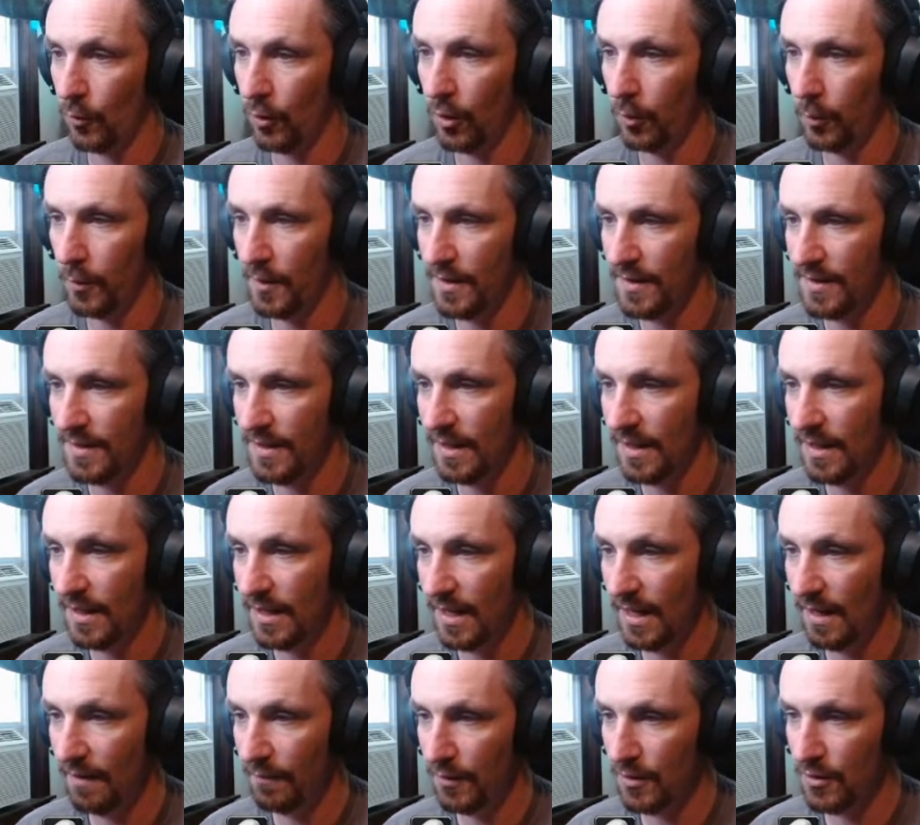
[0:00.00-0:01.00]
it was
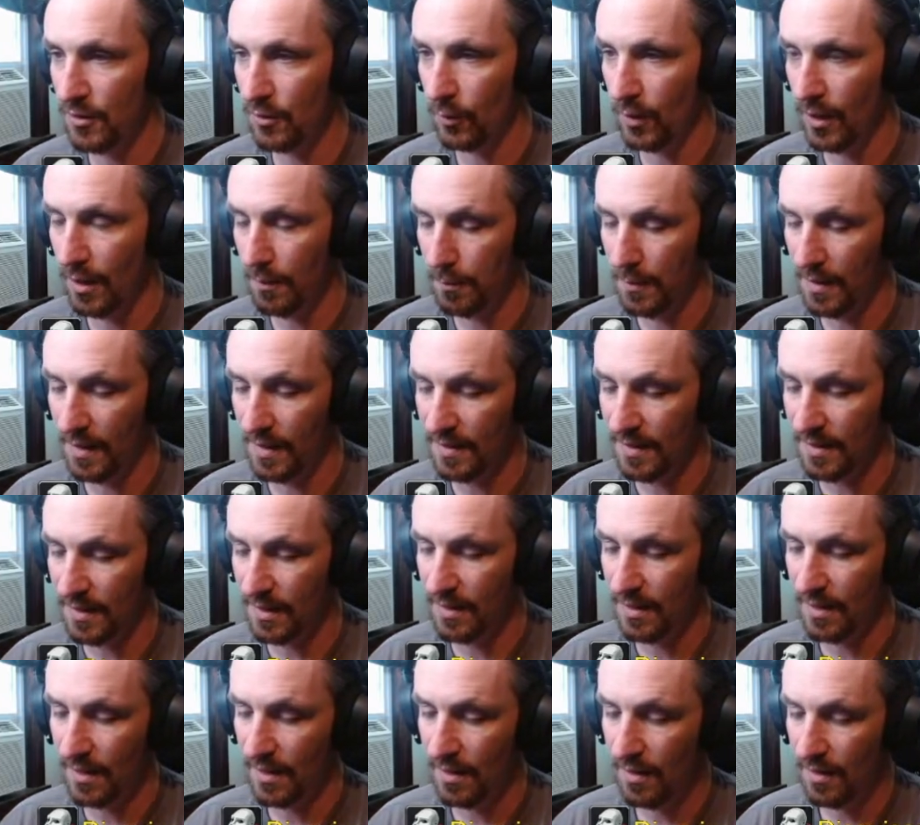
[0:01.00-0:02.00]
inventory MISC
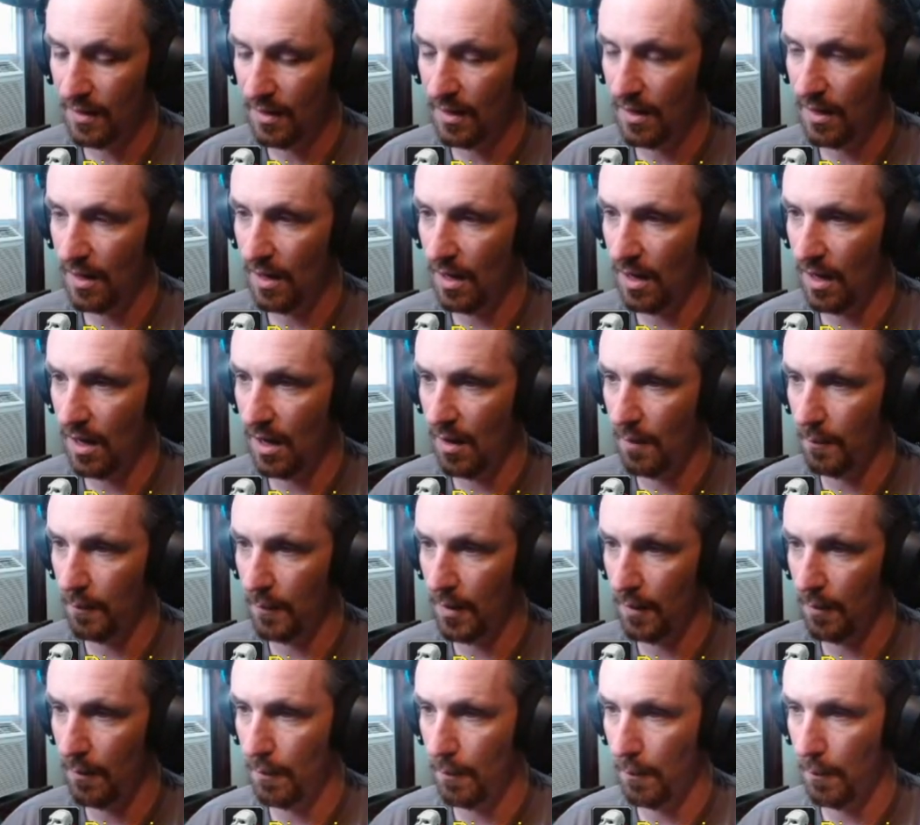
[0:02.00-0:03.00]

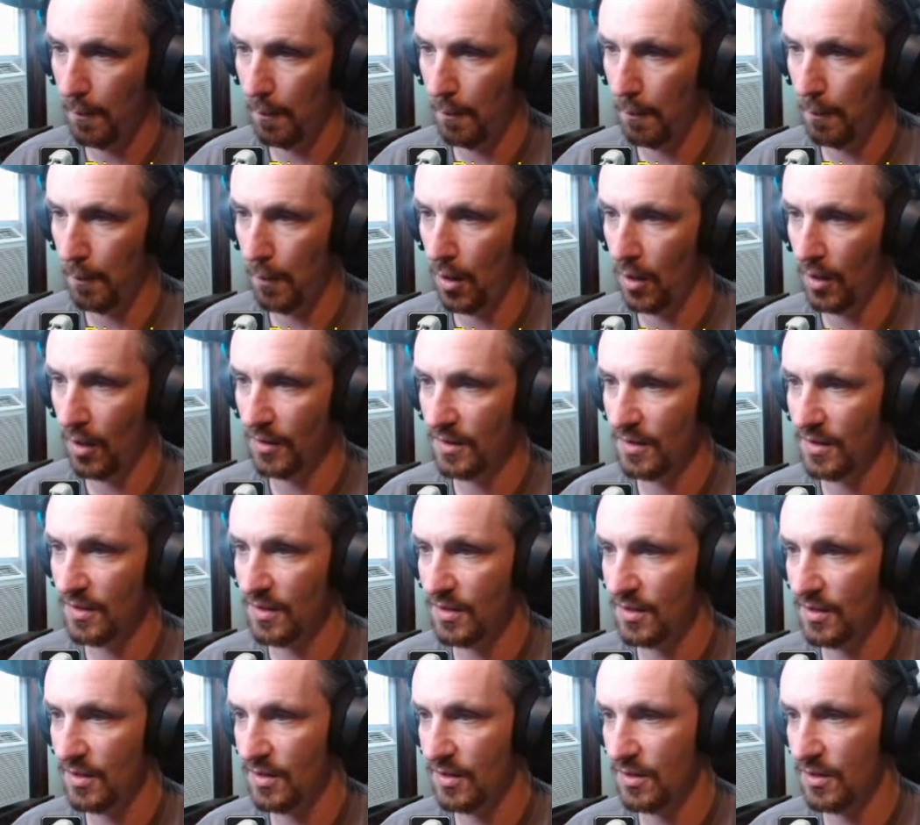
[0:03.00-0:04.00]

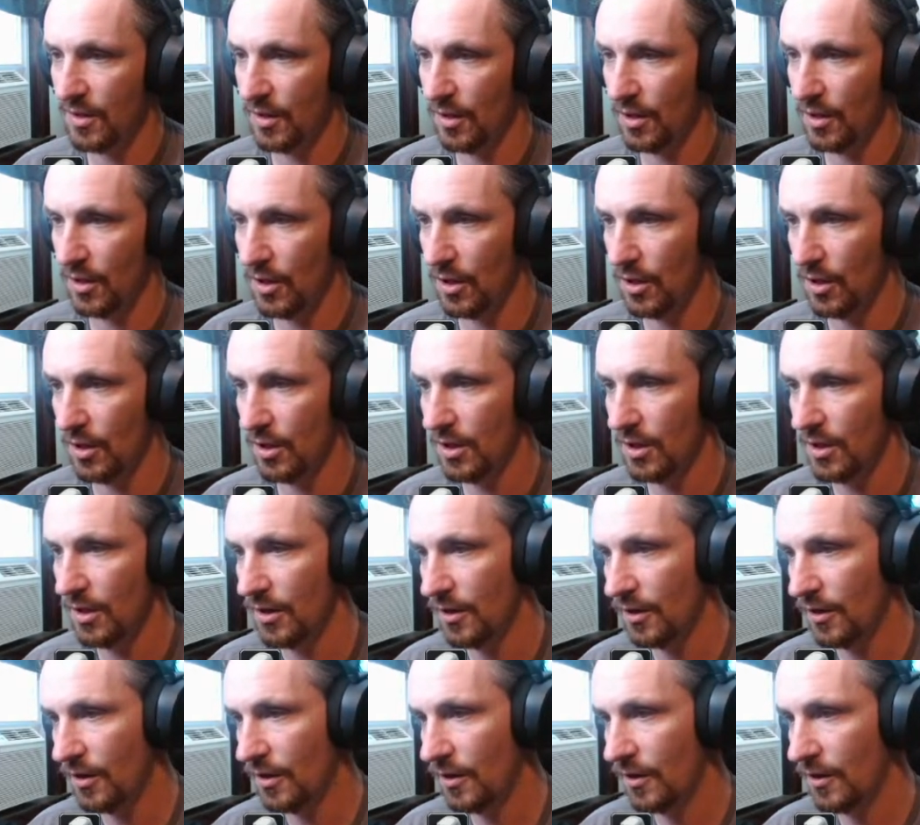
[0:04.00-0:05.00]
monster.
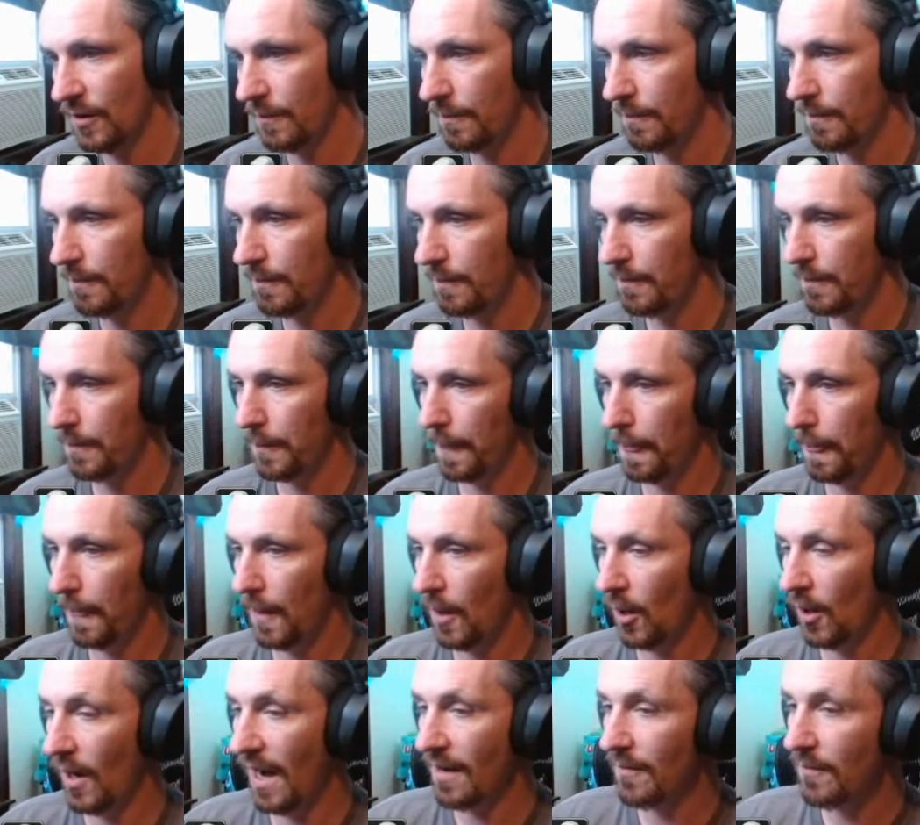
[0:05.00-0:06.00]

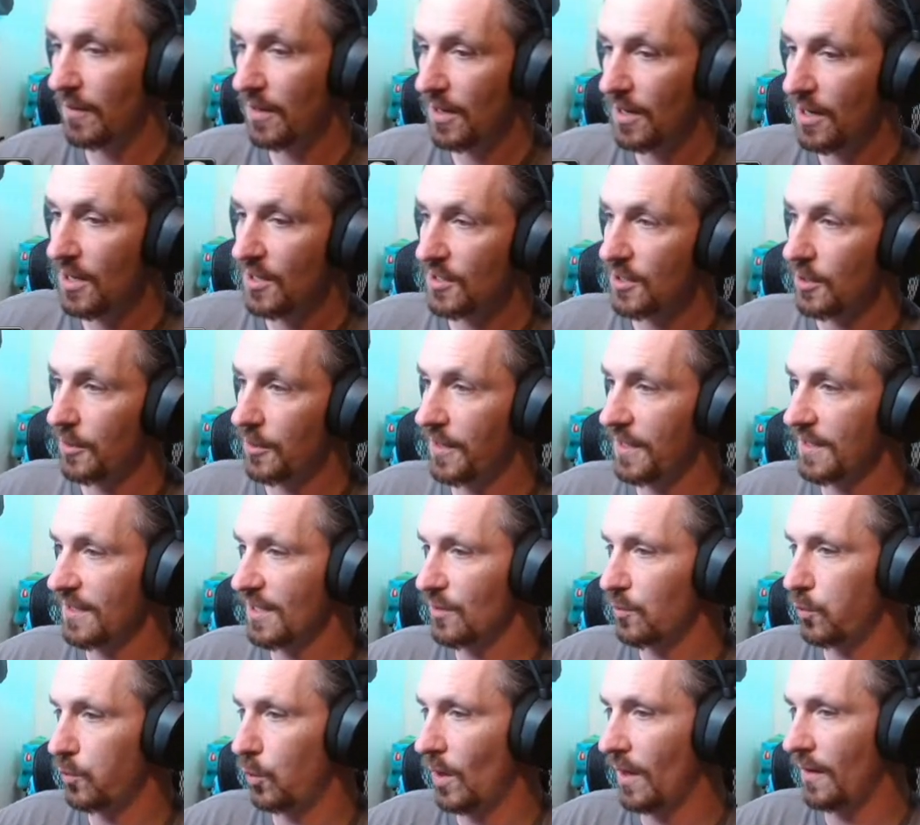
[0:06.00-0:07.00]
All right. So this
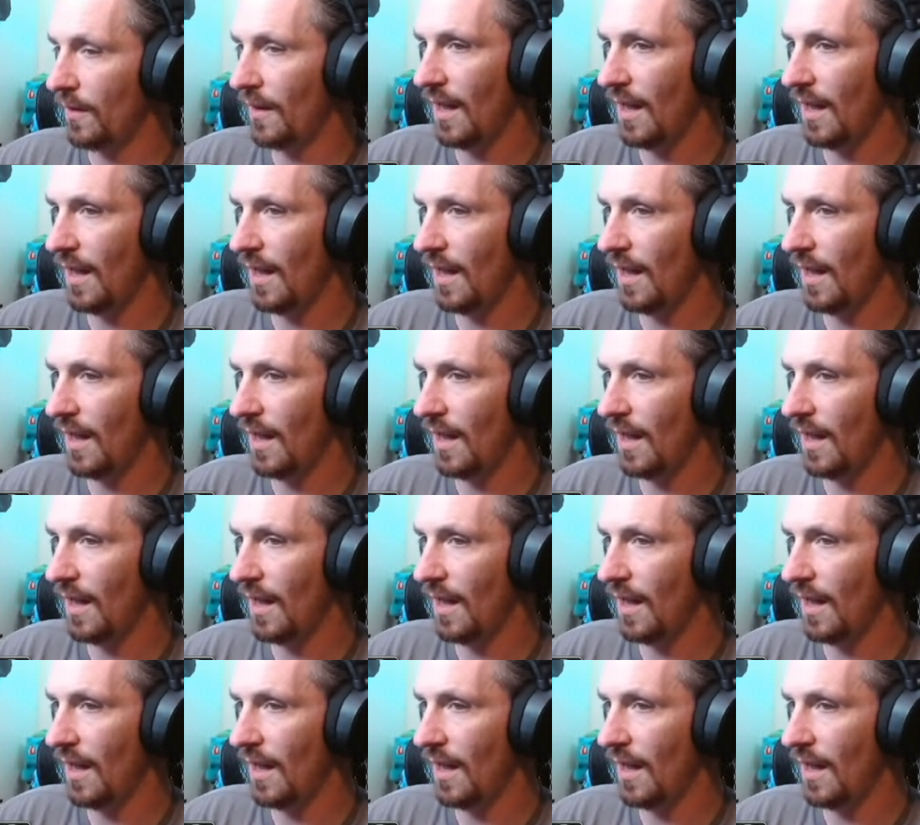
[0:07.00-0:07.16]
is what